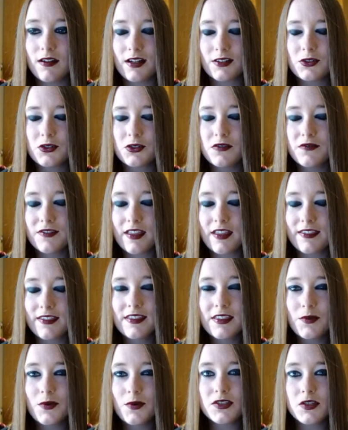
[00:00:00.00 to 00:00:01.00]
I, know, I
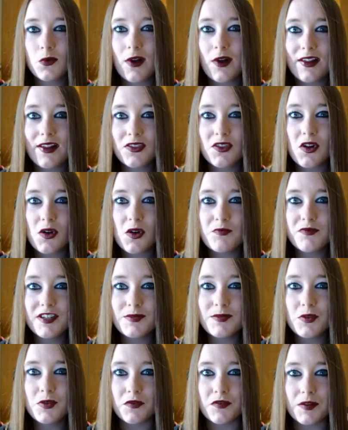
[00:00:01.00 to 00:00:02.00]
think there was a Wild
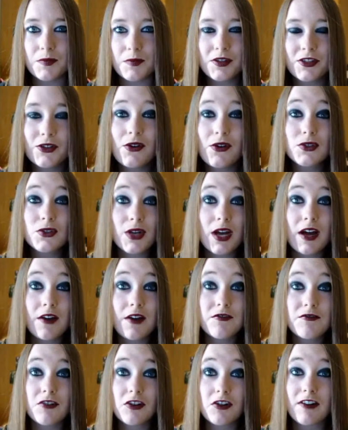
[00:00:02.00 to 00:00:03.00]
Thornberrys movie, but you also
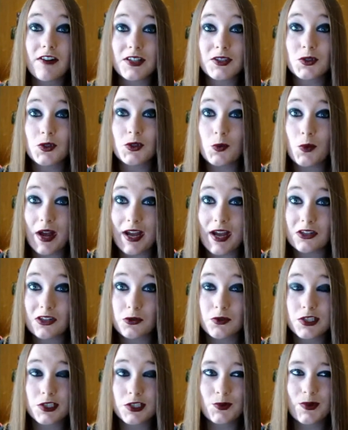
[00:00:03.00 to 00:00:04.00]
have the Rugrats Go
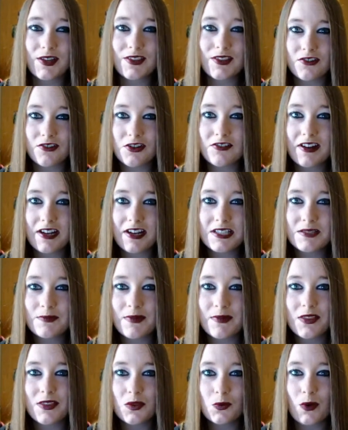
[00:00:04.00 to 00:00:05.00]
Wild, which is where the Rugrats
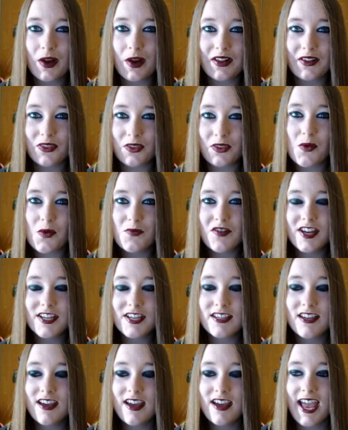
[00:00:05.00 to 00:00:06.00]
met the Wild
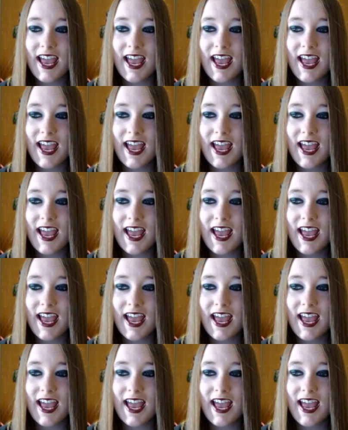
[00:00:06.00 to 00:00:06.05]
Thornberrys,